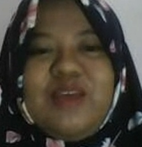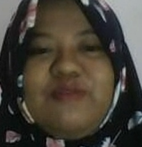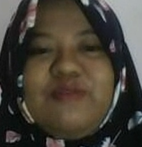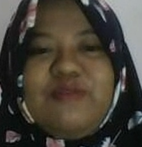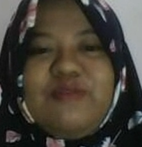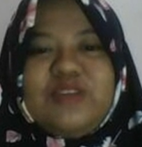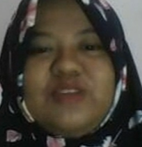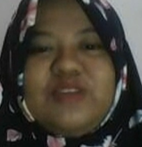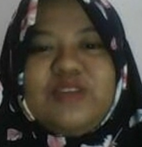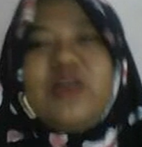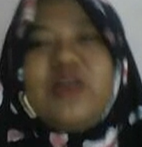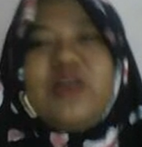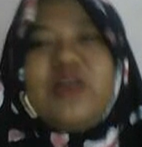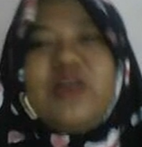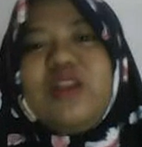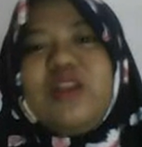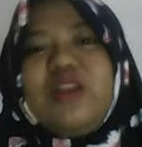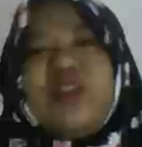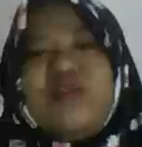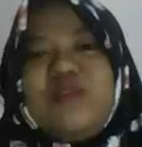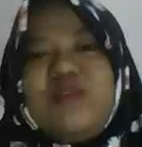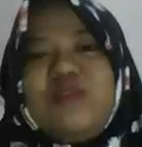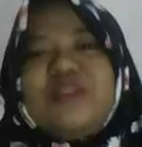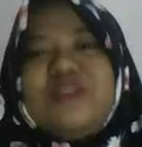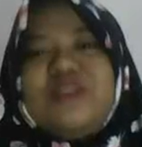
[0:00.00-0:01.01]

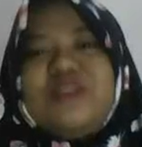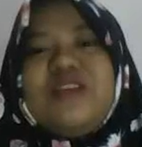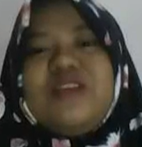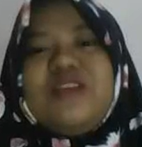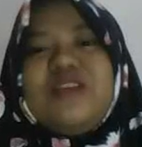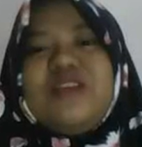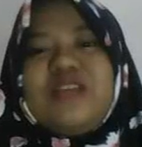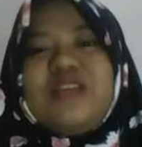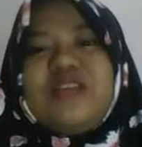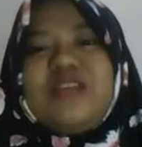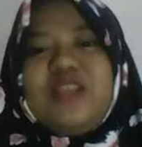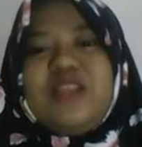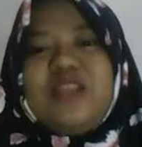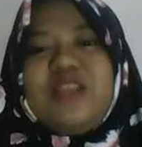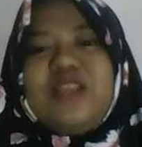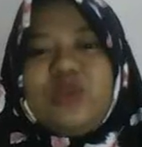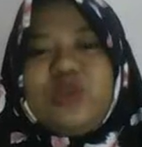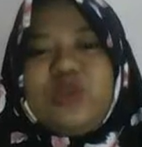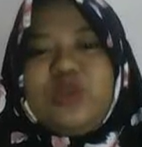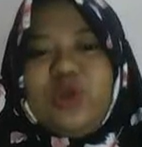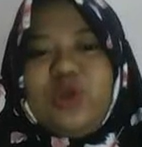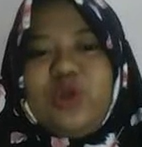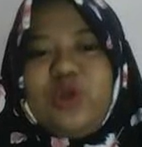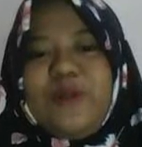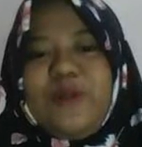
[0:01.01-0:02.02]
psycholinguistics and
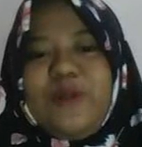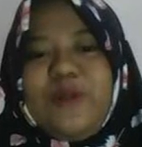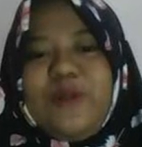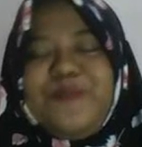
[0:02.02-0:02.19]
TESOL.